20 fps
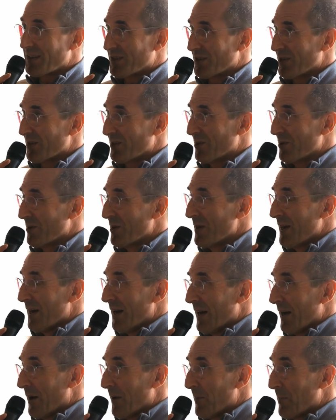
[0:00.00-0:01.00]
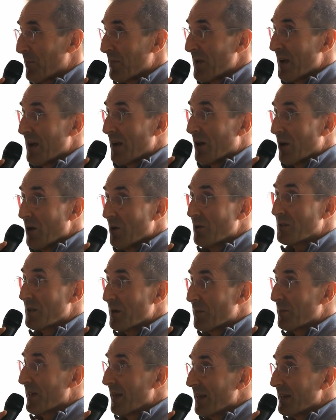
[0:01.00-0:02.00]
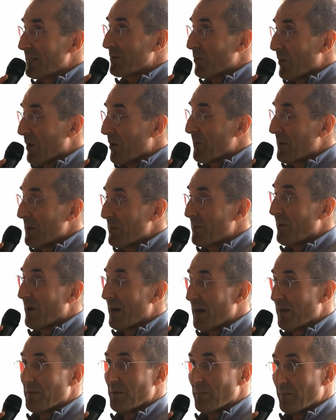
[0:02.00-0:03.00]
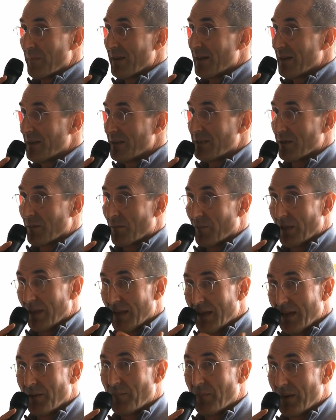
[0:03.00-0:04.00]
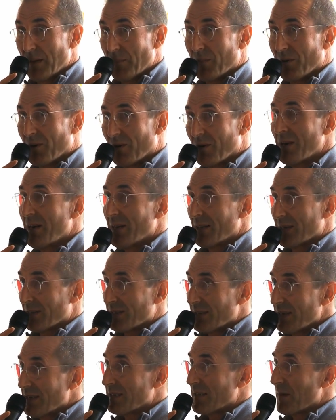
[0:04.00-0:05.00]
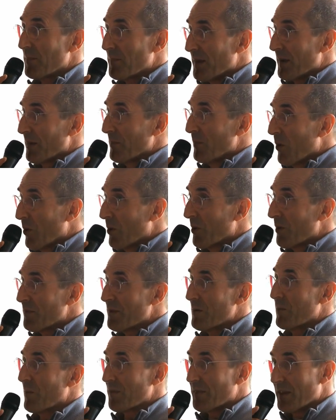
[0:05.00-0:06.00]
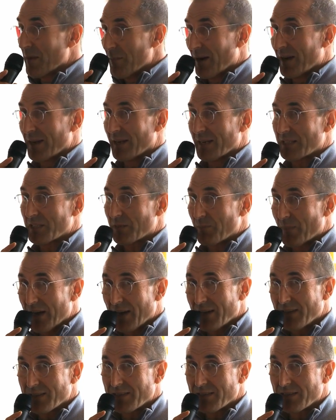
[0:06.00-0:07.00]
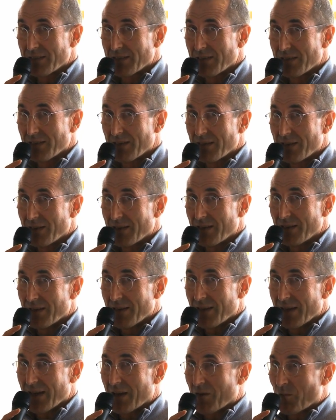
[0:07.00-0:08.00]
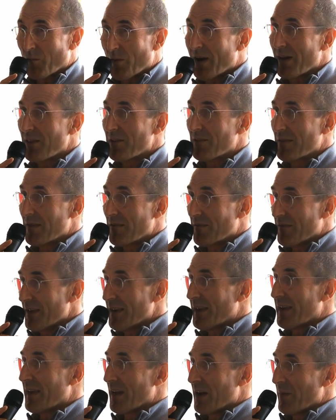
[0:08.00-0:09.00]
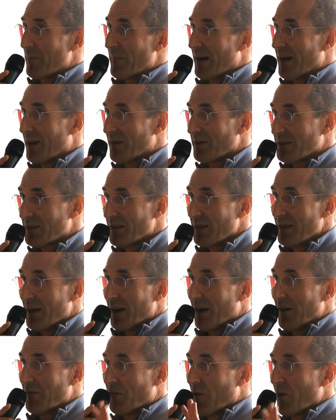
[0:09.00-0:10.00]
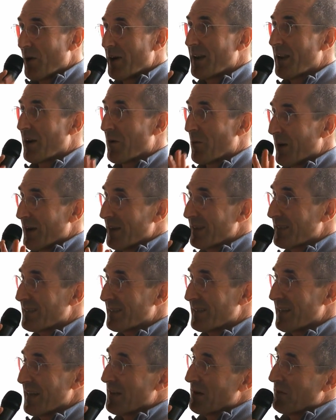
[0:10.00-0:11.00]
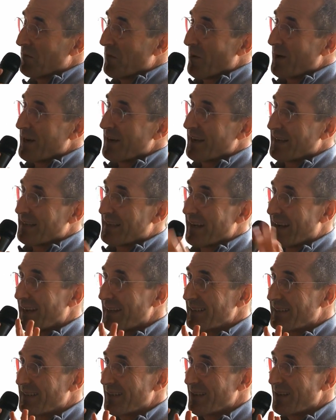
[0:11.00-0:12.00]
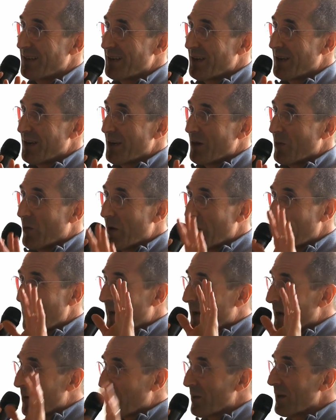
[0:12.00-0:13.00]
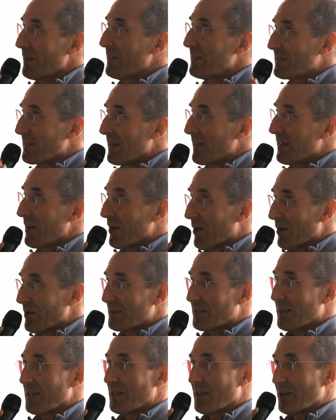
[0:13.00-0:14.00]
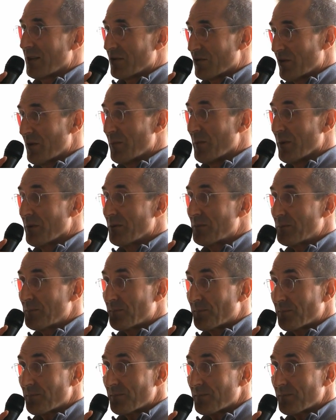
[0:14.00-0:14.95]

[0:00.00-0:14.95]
to go someplace where people haven't been, to lead people to see something more than what they might expect. And rather than thinking about avoiding risk and avoiding debt, what we can really say the arts can contribute